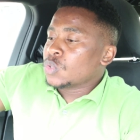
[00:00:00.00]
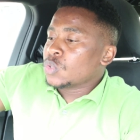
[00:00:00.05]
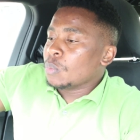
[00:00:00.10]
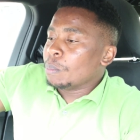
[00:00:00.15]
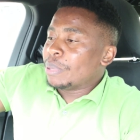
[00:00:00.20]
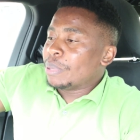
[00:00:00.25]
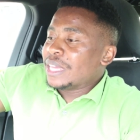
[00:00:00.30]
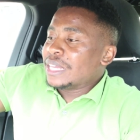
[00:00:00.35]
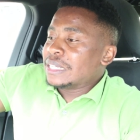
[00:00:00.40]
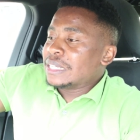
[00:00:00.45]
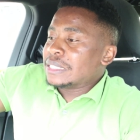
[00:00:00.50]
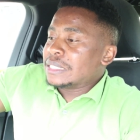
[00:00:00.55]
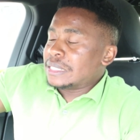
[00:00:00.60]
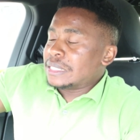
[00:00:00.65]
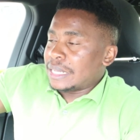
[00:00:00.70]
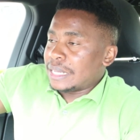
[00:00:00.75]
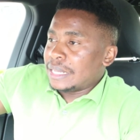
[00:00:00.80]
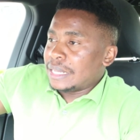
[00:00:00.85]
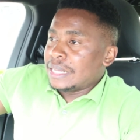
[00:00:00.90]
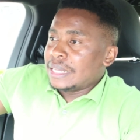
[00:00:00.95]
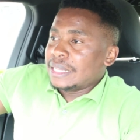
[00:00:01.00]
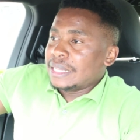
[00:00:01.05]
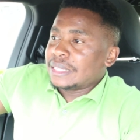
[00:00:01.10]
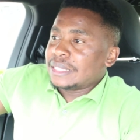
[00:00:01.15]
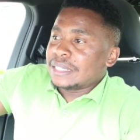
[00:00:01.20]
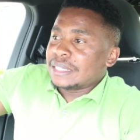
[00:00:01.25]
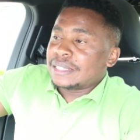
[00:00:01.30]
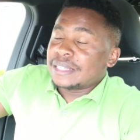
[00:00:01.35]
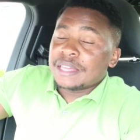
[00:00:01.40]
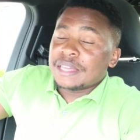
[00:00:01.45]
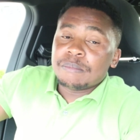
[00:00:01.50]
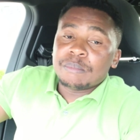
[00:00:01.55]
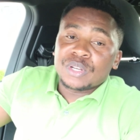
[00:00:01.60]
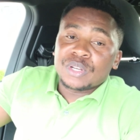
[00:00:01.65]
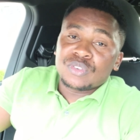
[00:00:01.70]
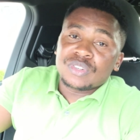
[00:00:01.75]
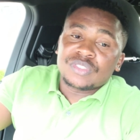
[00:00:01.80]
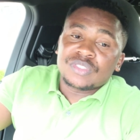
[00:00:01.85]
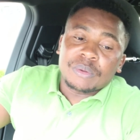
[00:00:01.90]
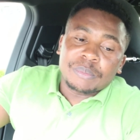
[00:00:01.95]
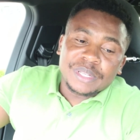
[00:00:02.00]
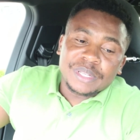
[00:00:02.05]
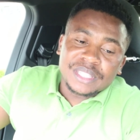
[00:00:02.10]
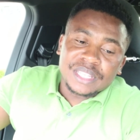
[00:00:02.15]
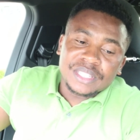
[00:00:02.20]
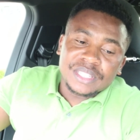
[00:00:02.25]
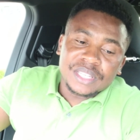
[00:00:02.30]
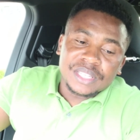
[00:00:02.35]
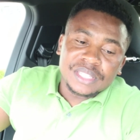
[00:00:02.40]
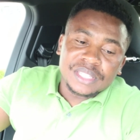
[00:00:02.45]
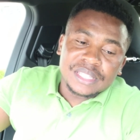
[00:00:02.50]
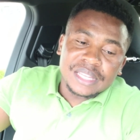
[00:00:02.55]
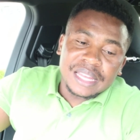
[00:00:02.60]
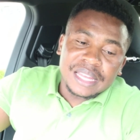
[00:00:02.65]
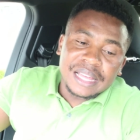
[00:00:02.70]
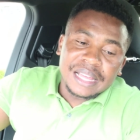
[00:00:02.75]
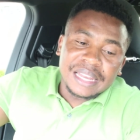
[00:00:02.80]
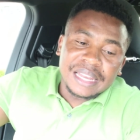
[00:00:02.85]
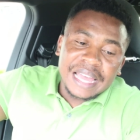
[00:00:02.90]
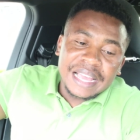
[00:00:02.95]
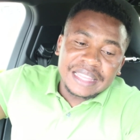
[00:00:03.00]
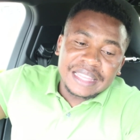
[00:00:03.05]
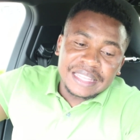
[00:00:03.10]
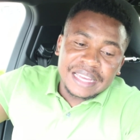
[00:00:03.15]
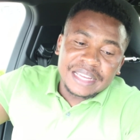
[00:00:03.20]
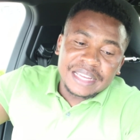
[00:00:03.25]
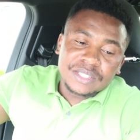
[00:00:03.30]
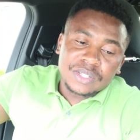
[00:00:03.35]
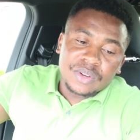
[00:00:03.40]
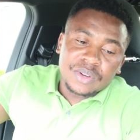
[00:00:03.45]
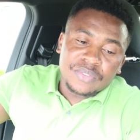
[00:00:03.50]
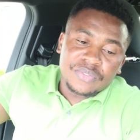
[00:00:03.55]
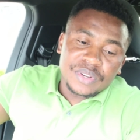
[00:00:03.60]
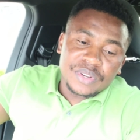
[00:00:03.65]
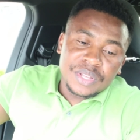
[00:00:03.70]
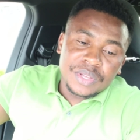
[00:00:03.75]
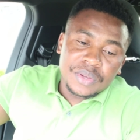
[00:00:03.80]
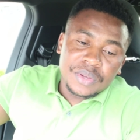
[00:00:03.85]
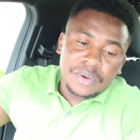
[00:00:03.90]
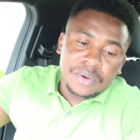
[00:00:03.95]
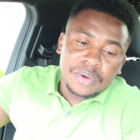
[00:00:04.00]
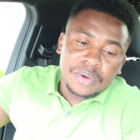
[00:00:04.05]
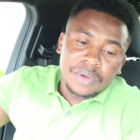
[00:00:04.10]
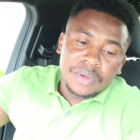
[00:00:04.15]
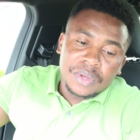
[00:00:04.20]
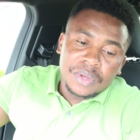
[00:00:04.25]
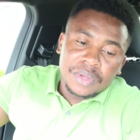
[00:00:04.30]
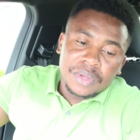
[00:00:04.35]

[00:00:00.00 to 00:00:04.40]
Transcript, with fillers: to build the same battery shopping stations uh, like that of NIO,